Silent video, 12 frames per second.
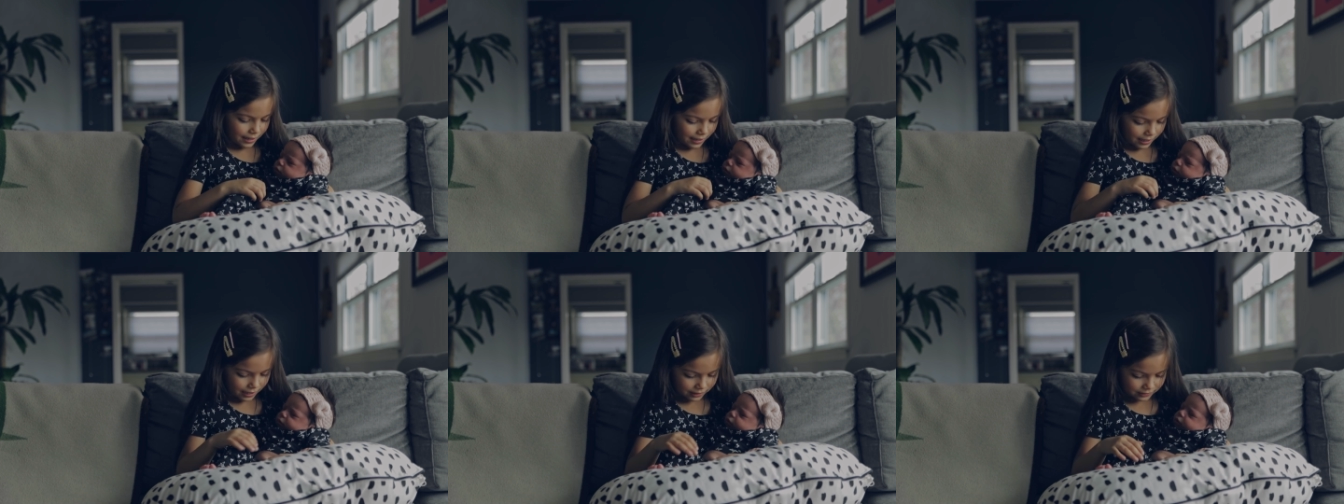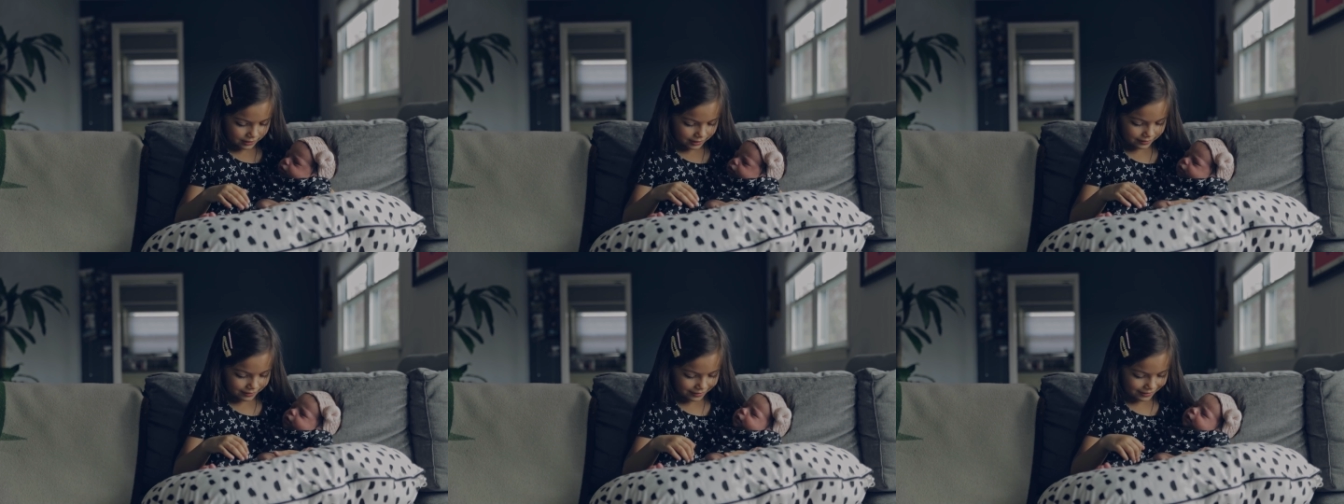And
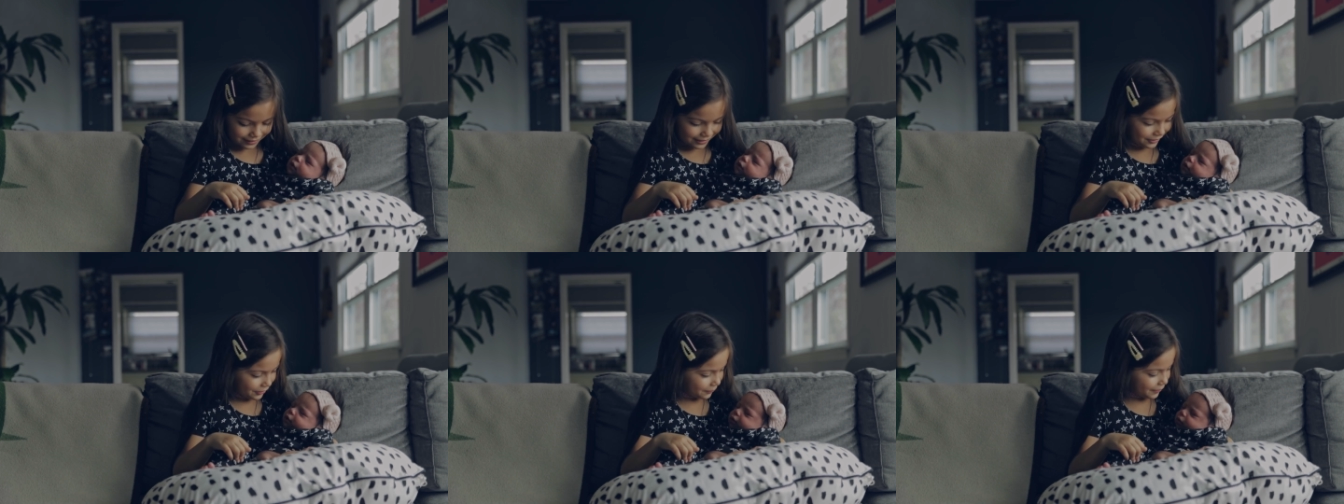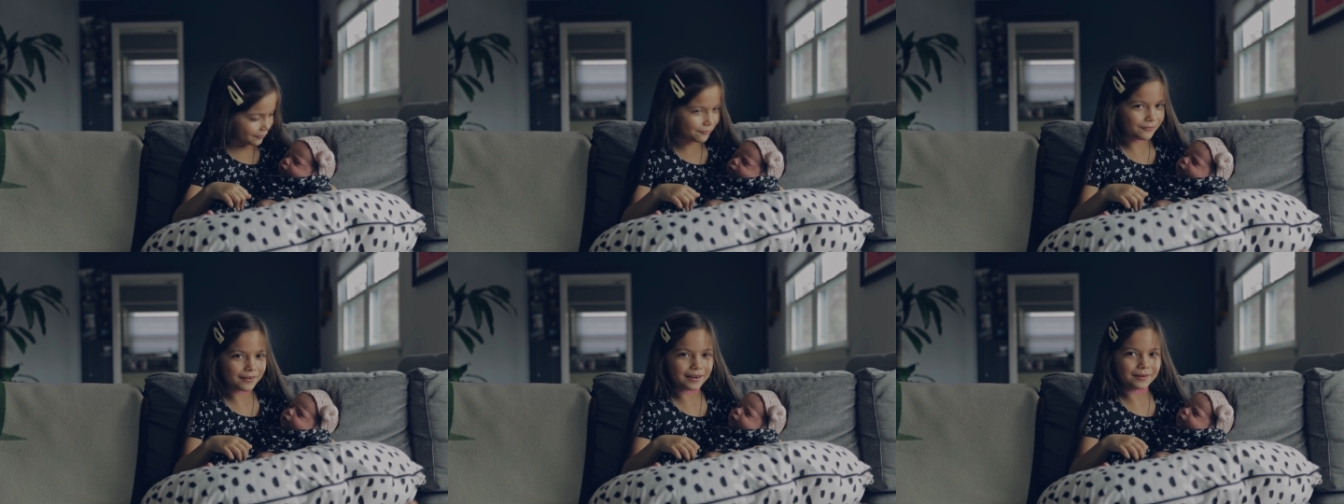she is a little
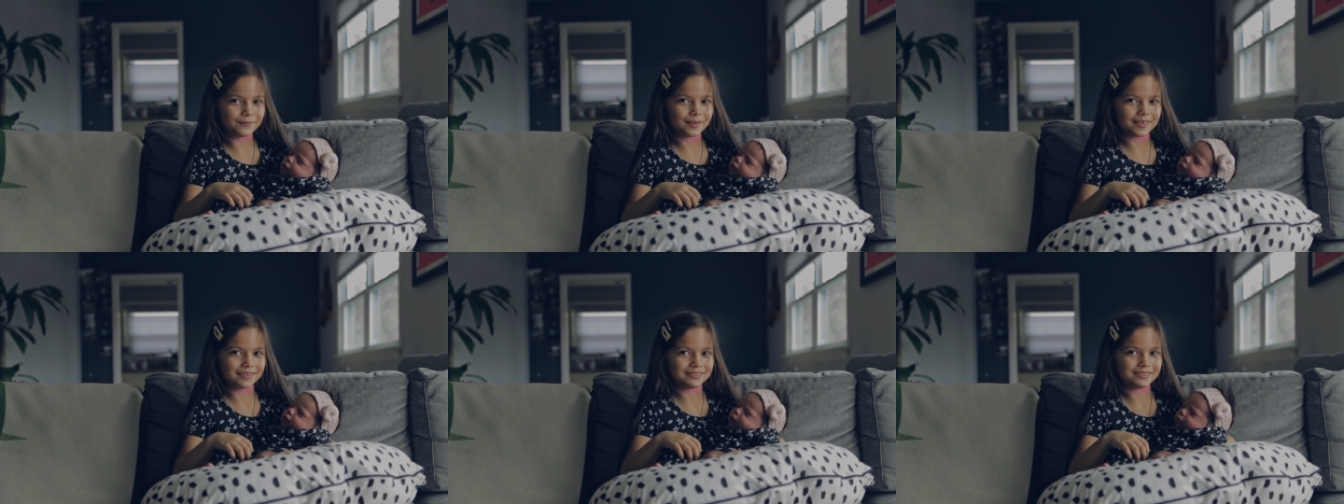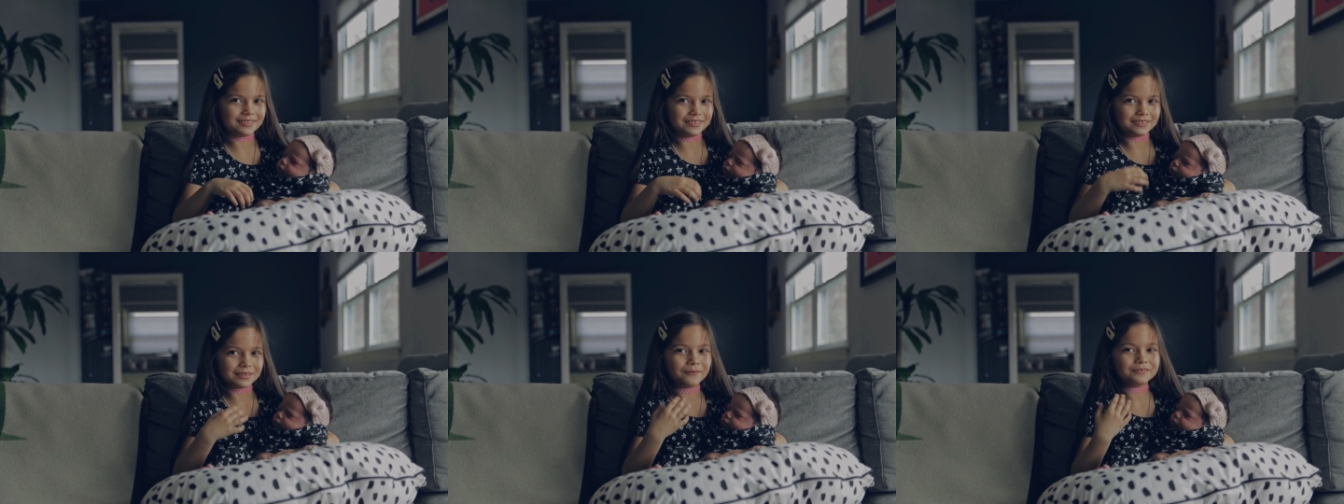bit funny because
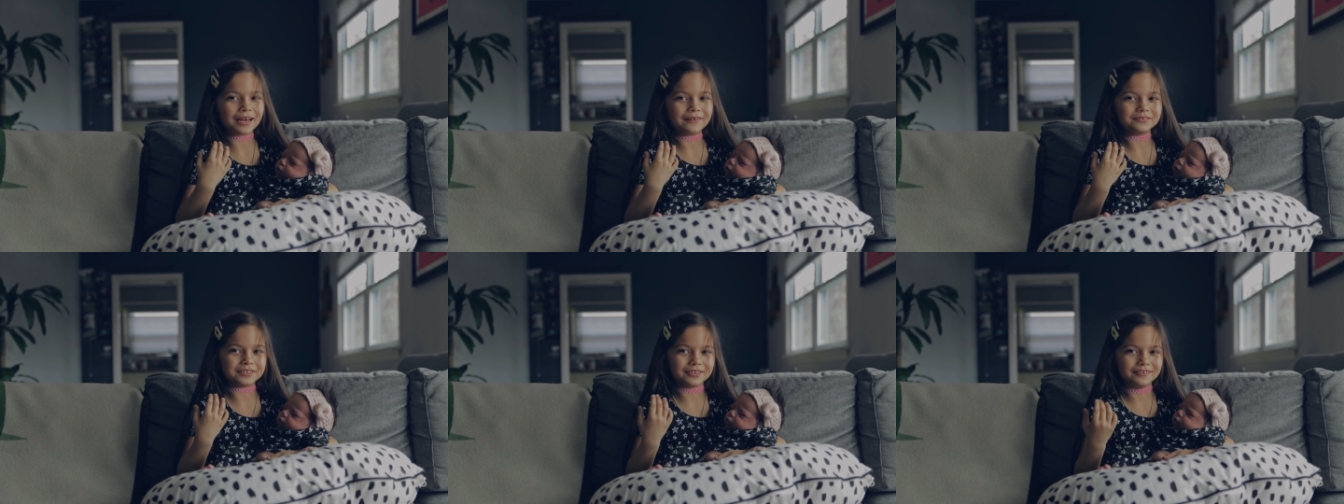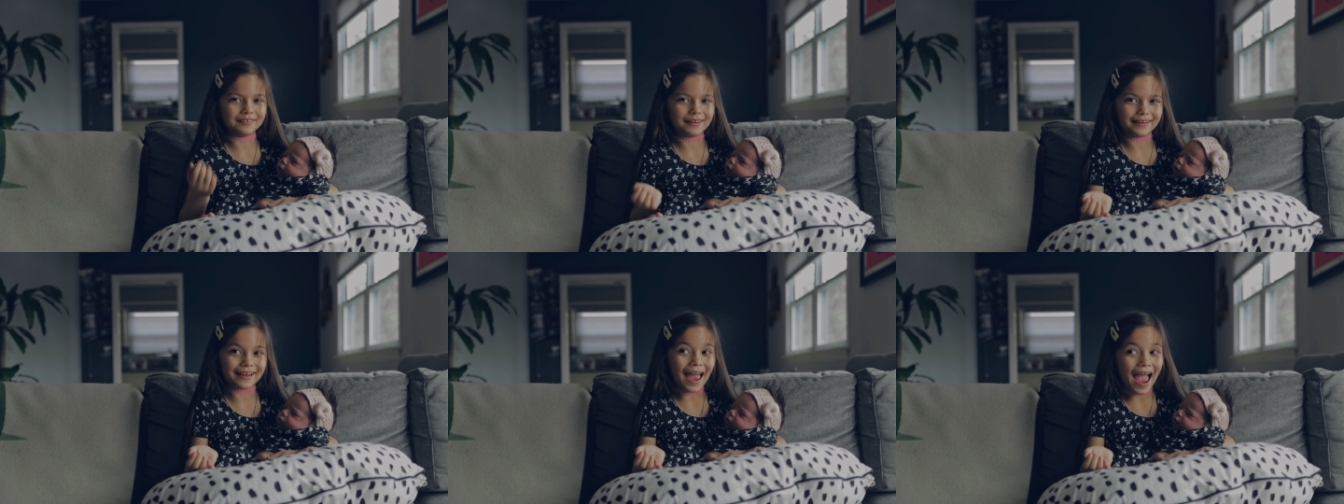sometimes she goes
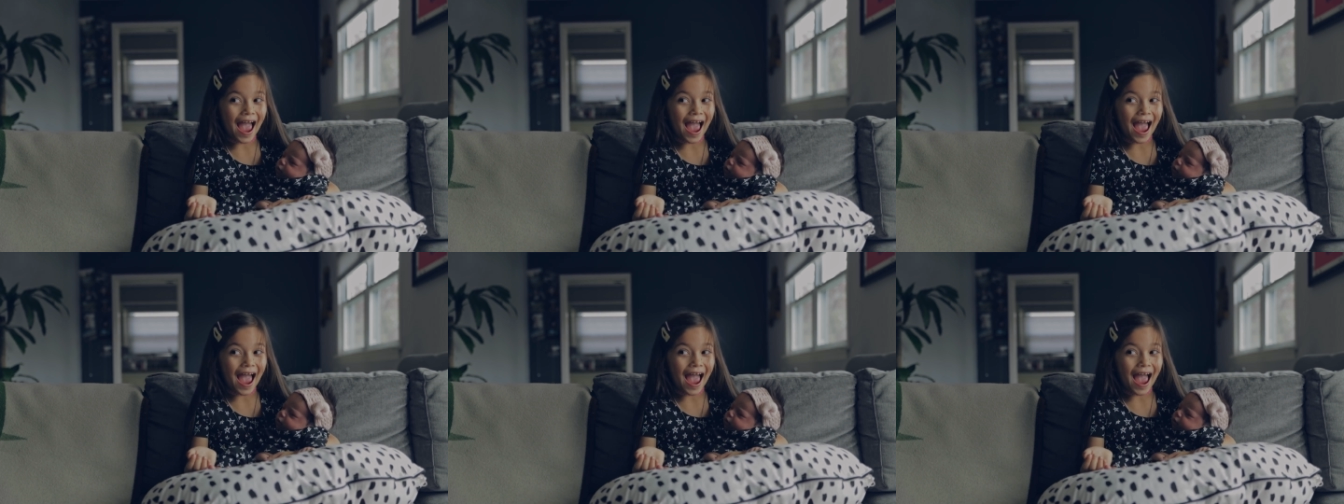like,